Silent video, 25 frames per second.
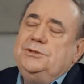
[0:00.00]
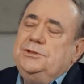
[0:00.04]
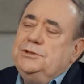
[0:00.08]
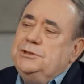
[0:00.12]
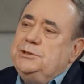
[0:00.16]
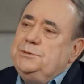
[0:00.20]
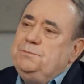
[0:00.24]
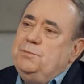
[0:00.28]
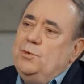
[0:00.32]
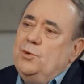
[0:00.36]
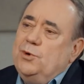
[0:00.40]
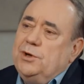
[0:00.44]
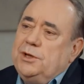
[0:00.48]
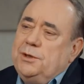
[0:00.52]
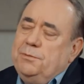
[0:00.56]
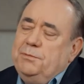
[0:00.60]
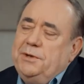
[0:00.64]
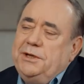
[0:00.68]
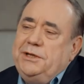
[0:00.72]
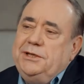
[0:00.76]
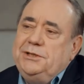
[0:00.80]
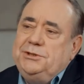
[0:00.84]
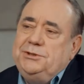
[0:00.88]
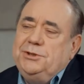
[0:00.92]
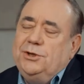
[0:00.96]
and Sport
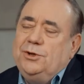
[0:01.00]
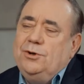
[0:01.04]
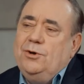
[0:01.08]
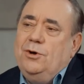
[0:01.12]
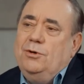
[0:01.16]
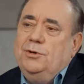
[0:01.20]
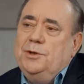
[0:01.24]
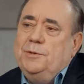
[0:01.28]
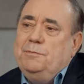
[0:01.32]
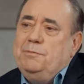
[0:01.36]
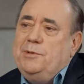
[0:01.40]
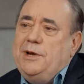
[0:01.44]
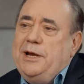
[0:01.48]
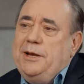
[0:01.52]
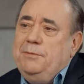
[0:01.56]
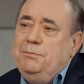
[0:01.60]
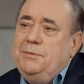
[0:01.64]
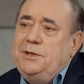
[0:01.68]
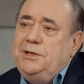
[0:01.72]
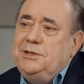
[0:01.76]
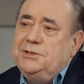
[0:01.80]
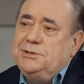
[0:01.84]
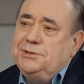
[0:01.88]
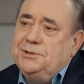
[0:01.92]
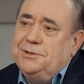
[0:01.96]
Committee should call the Prime
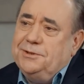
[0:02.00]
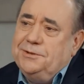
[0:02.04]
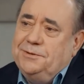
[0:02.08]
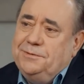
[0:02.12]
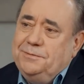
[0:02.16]
Minister?